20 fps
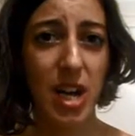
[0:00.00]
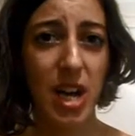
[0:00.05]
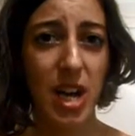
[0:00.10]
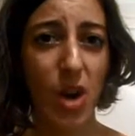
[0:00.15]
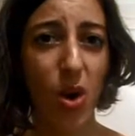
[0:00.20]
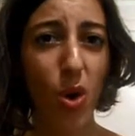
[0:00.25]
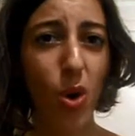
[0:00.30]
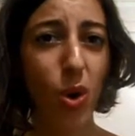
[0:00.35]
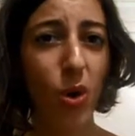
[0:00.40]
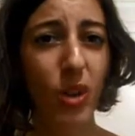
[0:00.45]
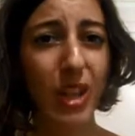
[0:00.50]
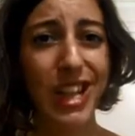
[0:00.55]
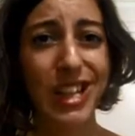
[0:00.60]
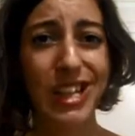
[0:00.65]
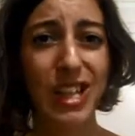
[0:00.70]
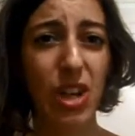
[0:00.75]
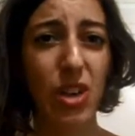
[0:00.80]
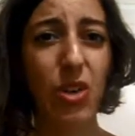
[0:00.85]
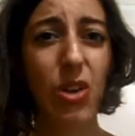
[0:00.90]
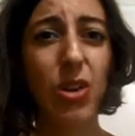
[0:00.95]
Oh,
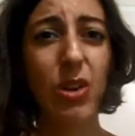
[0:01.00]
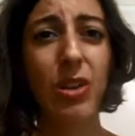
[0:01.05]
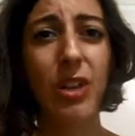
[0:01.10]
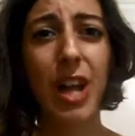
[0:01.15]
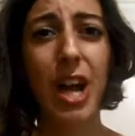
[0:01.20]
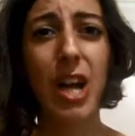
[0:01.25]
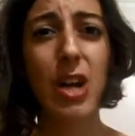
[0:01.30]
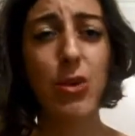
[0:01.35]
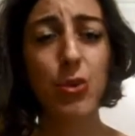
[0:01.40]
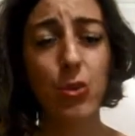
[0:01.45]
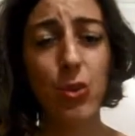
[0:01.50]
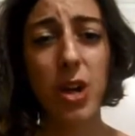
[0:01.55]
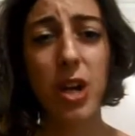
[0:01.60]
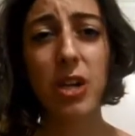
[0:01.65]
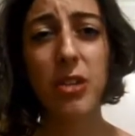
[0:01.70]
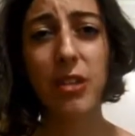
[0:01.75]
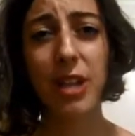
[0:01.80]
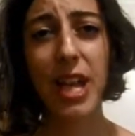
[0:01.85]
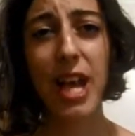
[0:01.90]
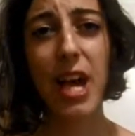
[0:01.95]
alcohol I
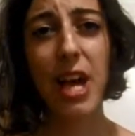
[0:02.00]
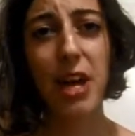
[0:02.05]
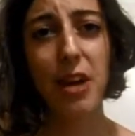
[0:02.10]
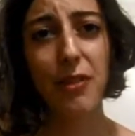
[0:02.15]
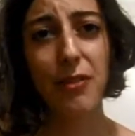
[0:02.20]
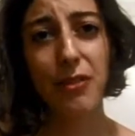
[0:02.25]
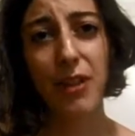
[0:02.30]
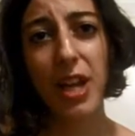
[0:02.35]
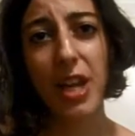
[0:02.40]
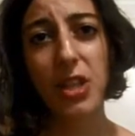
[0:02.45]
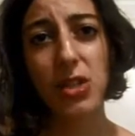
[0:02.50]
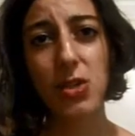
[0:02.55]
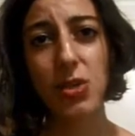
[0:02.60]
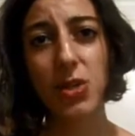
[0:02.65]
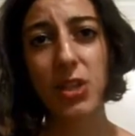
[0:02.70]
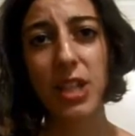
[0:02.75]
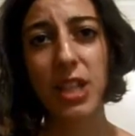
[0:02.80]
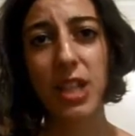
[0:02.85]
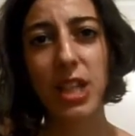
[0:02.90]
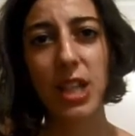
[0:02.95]
rarely have
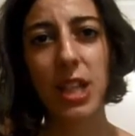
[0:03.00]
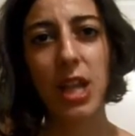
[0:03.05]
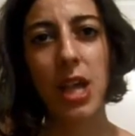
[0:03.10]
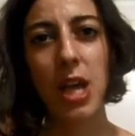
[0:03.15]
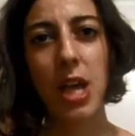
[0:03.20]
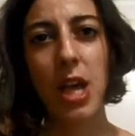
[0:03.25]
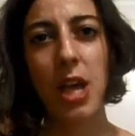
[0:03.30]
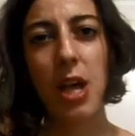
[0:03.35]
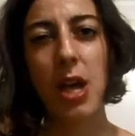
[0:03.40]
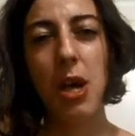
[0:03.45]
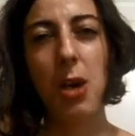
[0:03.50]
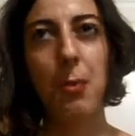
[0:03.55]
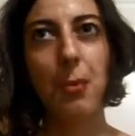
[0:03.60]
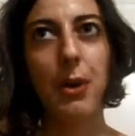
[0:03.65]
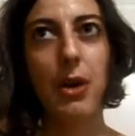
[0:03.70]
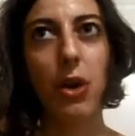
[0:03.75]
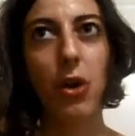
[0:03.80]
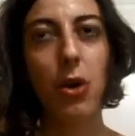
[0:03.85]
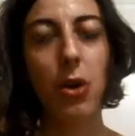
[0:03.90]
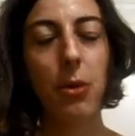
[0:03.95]
actually,
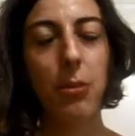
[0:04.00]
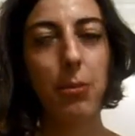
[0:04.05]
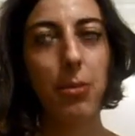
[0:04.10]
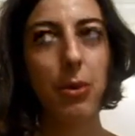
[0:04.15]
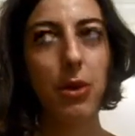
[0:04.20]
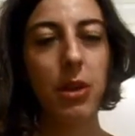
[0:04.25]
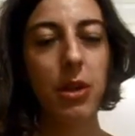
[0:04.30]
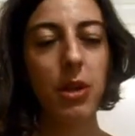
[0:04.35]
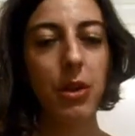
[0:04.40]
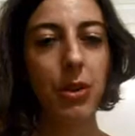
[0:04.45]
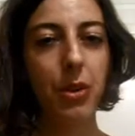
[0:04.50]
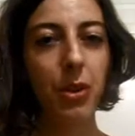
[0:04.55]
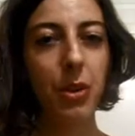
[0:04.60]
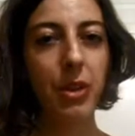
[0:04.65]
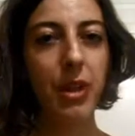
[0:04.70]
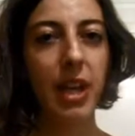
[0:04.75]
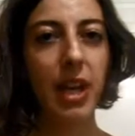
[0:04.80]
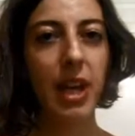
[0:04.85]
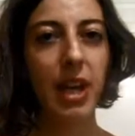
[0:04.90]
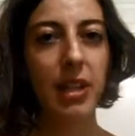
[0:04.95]
but compared to
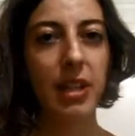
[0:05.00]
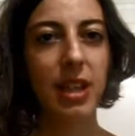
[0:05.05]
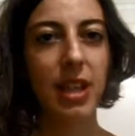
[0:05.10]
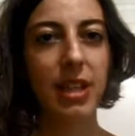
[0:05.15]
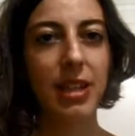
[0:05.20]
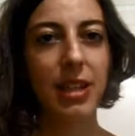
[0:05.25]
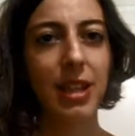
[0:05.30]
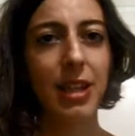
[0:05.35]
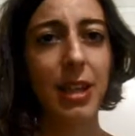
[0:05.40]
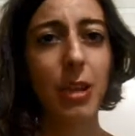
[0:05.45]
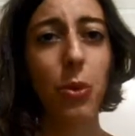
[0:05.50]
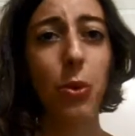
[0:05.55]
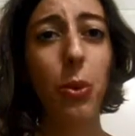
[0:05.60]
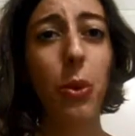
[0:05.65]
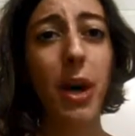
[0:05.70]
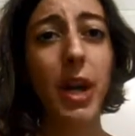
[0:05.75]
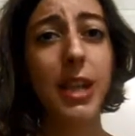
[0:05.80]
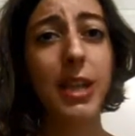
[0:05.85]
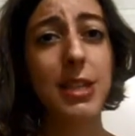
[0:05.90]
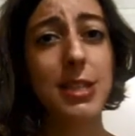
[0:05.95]
that, I think
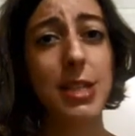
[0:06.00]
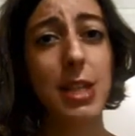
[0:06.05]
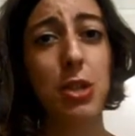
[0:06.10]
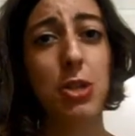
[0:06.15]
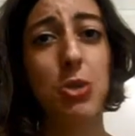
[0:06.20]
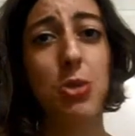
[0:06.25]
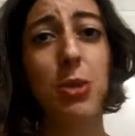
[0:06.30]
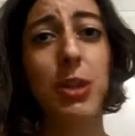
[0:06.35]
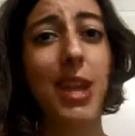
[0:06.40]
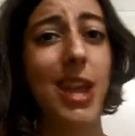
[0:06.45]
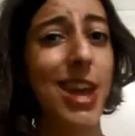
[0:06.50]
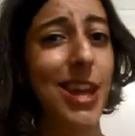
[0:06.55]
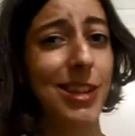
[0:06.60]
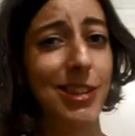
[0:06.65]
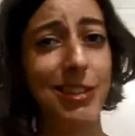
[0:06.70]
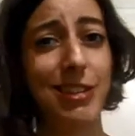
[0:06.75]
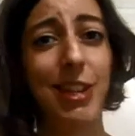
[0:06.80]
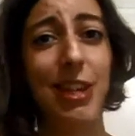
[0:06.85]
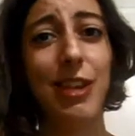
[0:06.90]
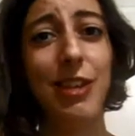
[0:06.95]
wine is actually
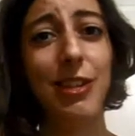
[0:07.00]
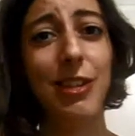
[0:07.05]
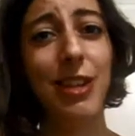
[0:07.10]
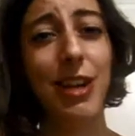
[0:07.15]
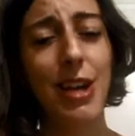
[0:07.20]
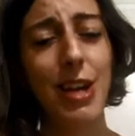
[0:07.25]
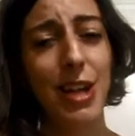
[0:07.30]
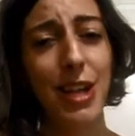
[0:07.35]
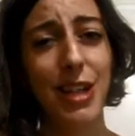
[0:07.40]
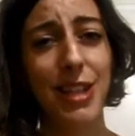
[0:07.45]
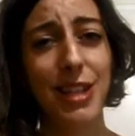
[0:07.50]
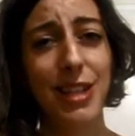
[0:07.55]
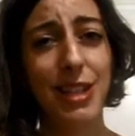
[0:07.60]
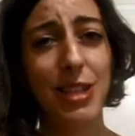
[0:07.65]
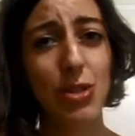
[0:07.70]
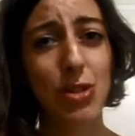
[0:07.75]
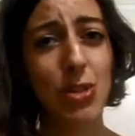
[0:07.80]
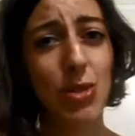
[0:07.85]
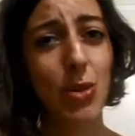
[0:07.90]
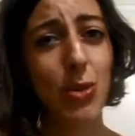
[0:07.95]
healthier than
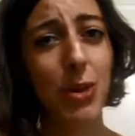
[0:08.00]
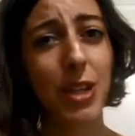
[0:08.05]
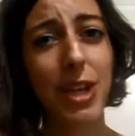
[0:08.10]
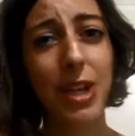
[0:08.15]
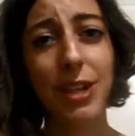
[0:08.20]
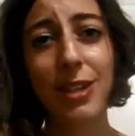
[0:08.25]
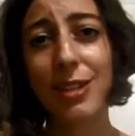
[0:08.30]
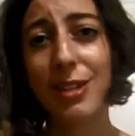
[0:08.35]
soda.